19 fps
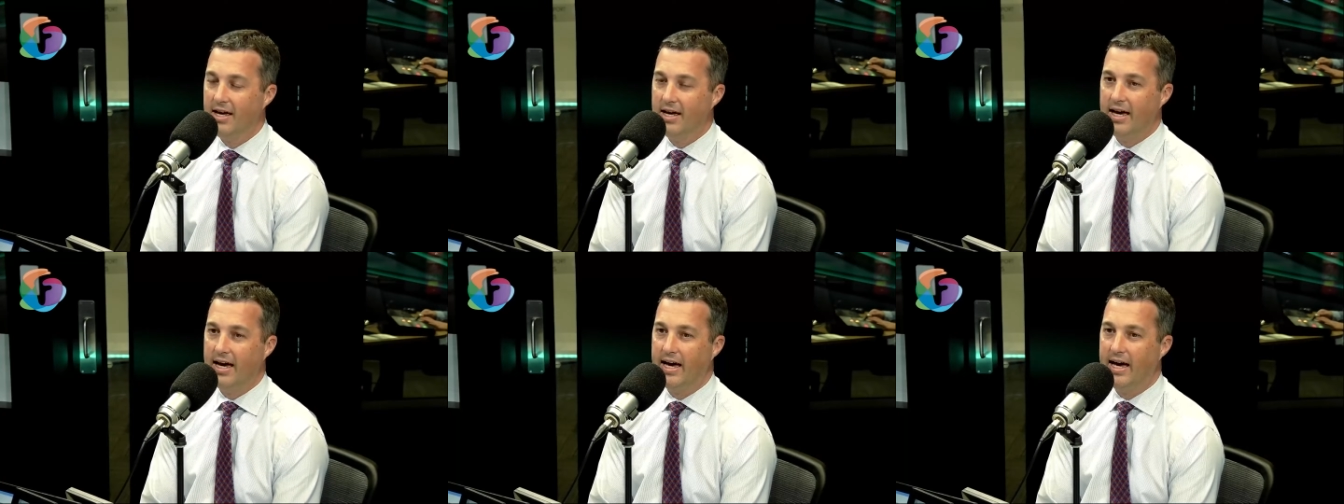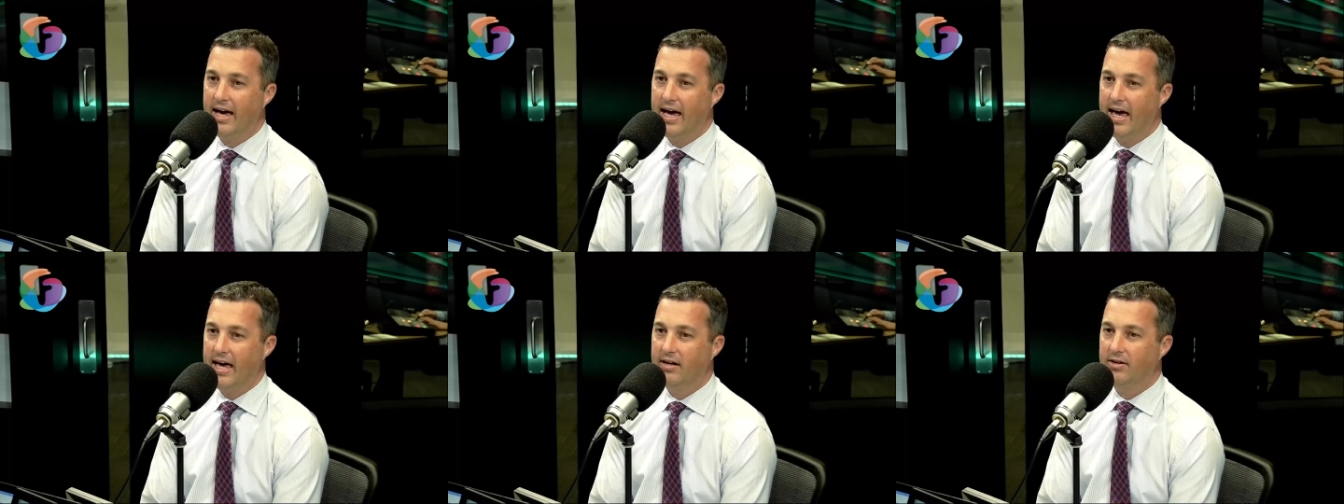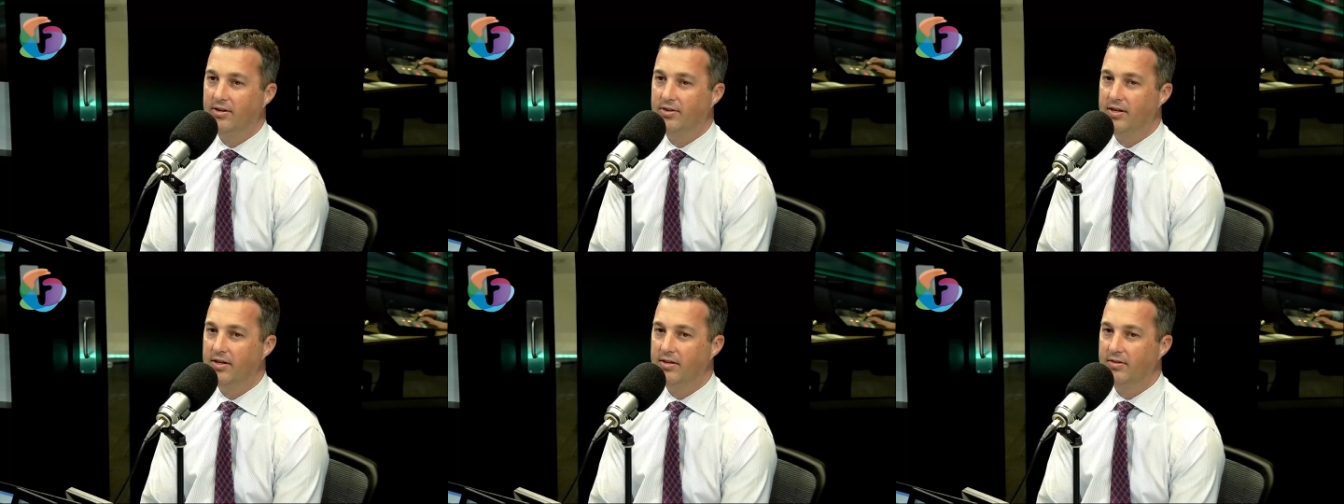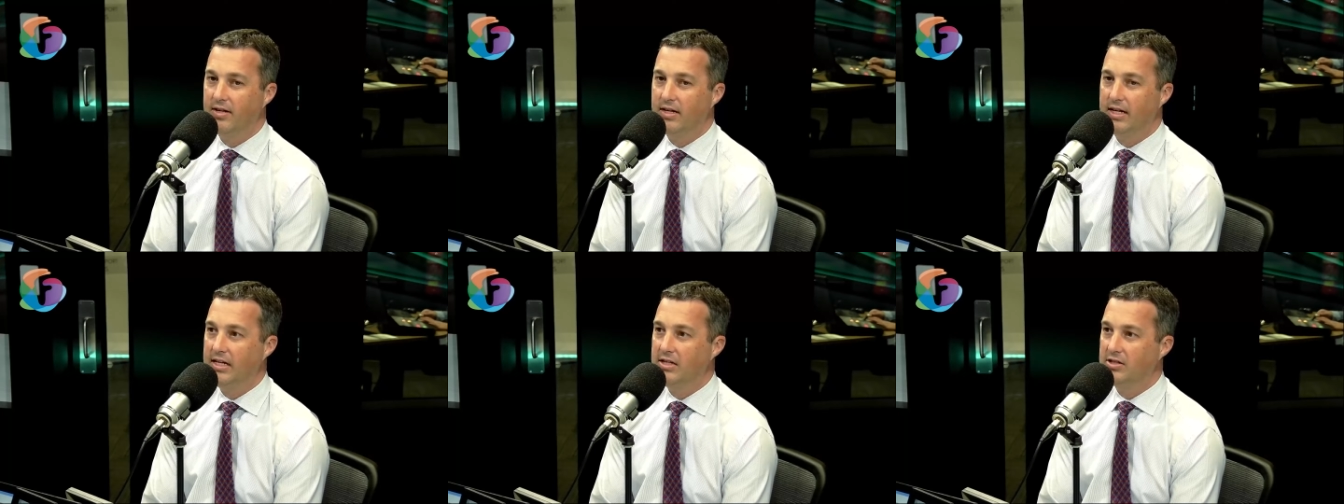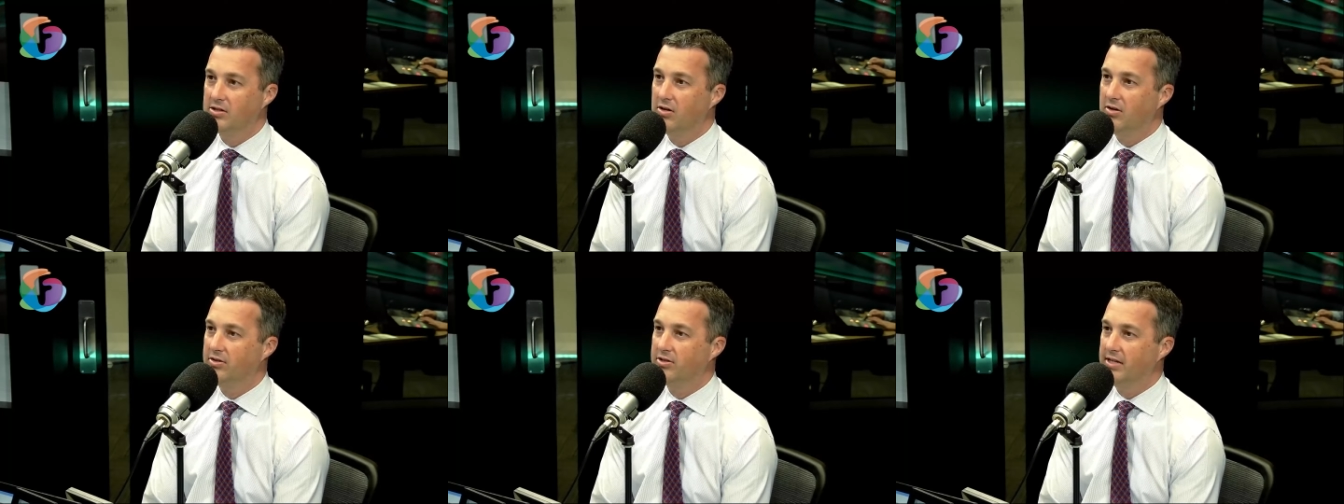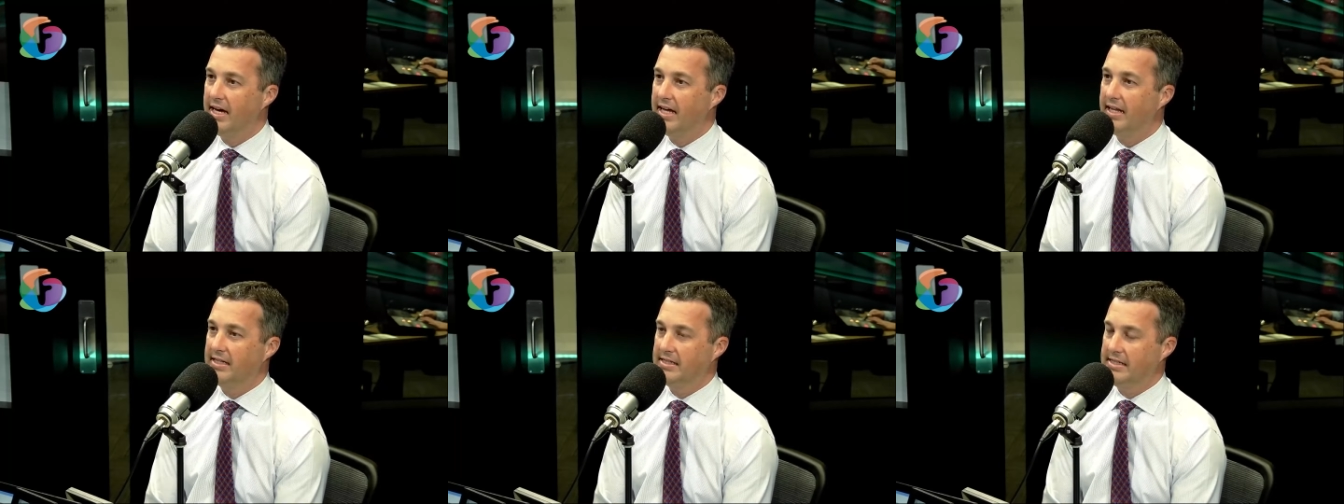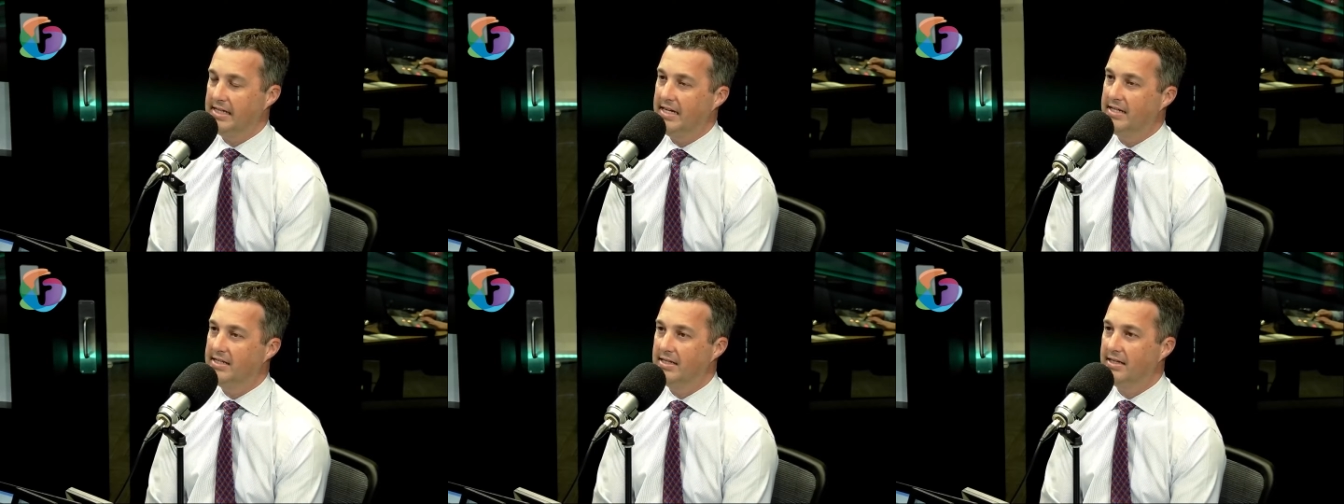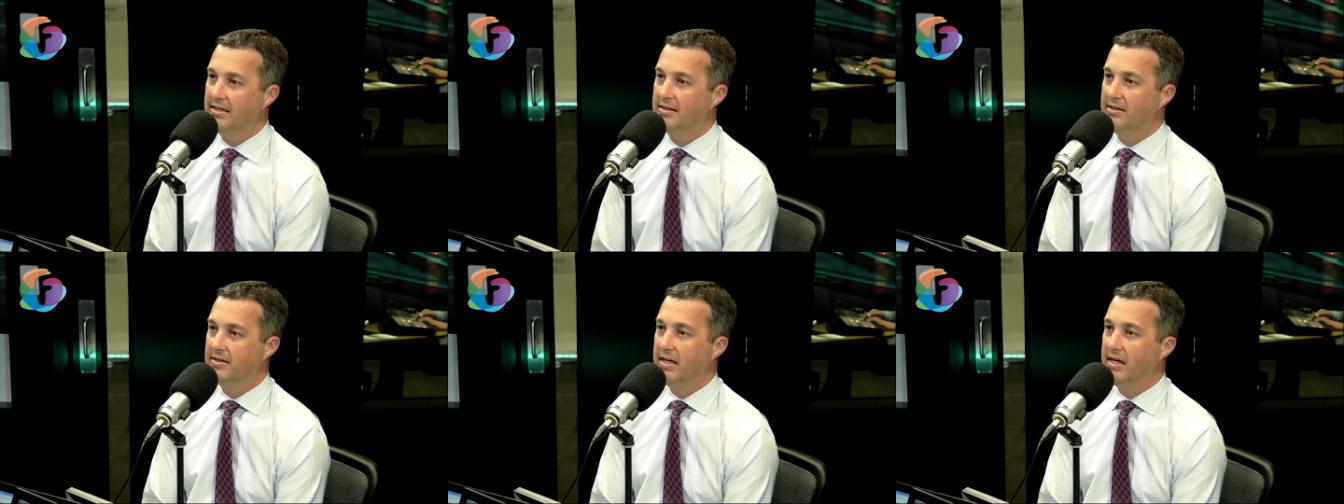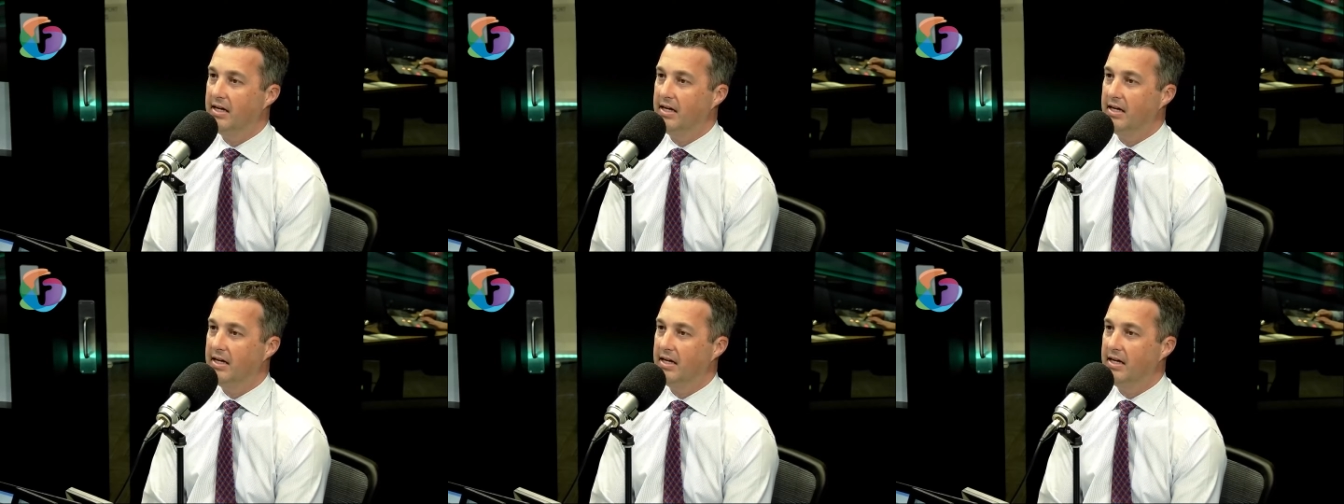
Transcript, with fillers: Uh, and I think that he's gone to Alex Antic uh,